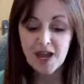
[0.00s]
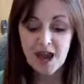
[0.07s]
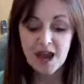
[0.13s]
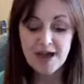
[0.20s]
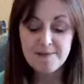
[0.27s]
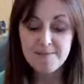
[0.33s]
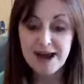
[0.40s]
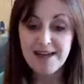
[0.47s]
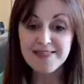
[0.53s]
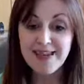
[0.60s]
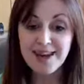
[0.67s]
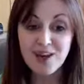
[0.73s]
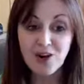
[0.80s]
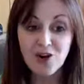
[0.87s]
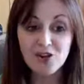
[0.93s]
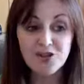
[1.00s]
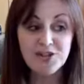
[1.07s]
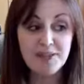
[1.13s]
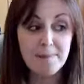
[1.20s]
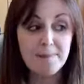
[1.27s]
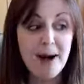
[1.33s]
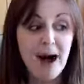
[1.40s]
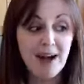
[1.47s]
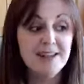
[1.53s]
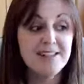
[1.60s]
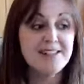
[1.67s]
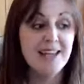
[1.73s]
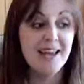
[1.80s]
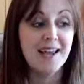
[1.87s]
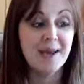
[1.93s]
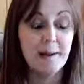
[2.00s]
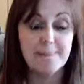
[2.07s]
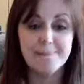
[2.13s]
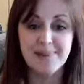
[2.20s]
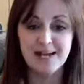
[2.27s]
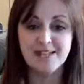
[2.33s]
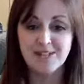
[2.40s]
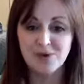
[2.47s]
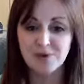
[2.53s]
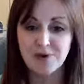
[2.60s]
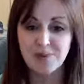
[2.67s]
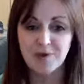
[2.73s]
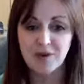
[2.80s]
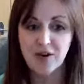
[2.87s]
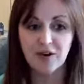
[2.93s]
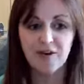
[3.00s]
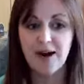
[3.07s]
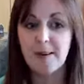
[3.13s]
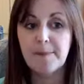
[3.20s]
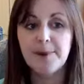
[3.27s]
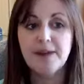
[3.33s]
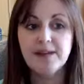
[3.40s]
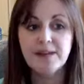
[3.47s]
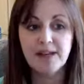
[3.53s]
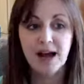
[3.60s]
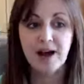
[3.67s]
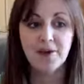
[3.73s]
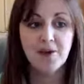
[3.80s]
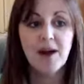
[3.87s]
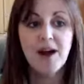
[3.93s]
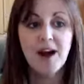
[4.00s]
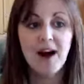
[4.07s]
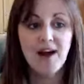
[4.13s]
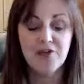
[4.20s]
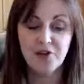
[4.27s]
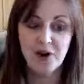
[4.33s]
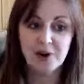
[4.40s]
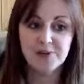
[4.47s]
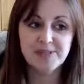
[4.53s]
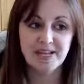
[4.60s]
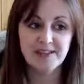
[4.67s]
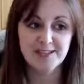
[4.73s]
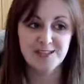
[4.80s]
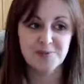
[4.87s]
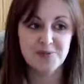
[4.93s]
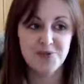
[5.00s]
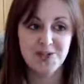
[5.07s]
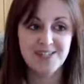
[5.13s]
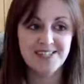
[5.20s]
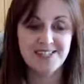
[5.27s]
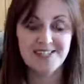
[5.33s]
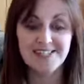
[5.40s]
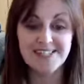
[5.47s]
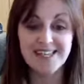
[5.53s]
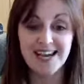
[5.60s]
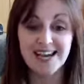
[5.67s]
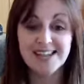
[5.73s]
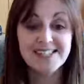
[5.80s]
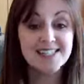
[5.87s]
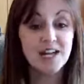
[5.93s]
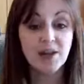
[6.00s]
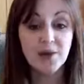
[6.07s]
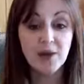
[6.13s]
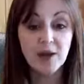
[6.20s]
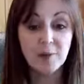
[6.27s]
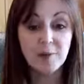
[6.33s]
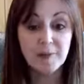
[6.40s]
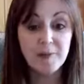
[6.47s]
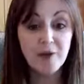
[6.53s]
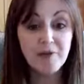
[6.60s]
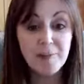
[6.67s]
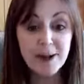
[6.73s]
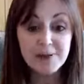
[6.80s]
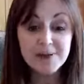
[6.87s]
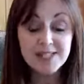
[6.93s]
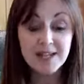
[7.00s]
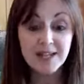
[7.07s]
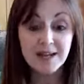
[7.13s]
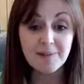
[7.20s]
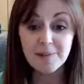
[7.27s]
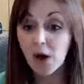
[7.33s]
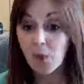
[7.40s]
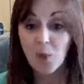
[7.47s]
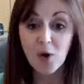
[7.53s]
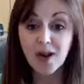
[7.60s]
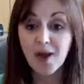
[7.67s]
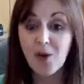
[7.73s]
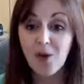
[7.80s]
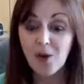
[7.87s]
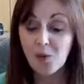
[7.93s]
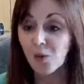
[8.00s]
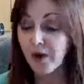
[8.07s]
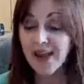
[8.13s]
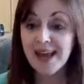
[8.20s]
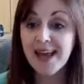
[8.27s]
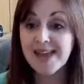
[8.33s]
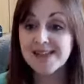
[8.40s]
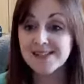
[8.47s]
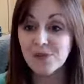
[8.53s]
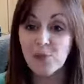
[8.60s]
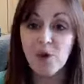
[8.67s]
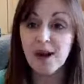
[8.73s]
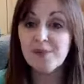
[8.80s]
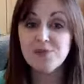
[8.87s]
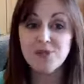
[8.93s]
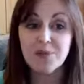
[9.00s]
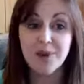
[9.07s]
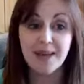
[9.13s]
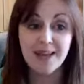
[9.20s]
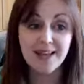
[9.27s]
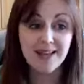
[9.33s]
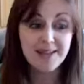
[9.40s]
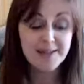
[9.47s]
I then launched the Marketing Mastery Programme. Now, I thought I would take this opportunity today to tell you a little bit more about it and what it is and what I'm doing.